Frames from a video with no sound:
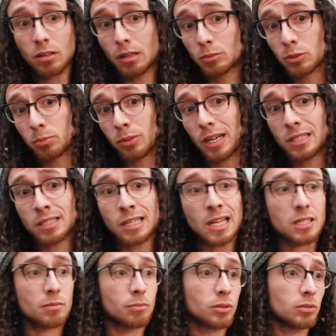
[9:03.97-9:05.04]
I'm surprised it
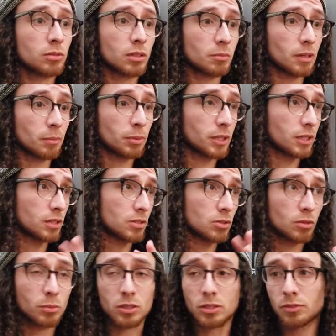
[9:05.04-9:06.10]
hasn't blown up. I played so
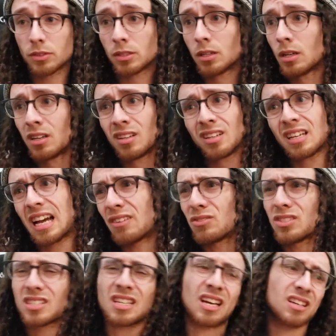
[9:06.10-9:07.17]
much of it. I've
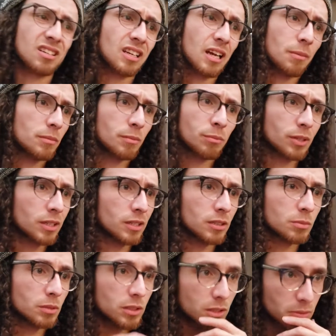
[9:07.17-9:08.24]
just kind of not been playing as
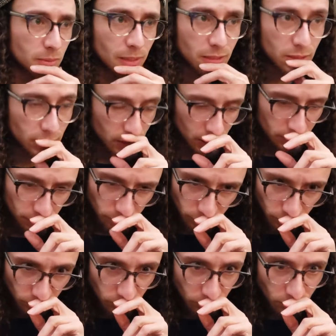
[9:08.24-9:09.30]
much Smash lately.
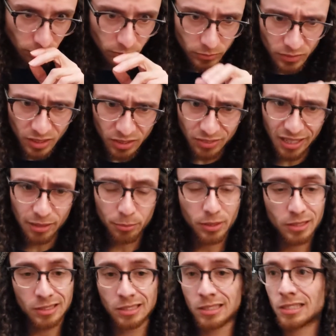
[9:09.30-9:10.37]
Kind of put
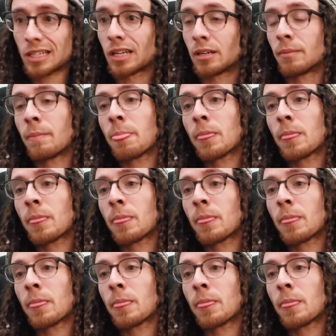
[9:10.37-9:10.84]
it to the side.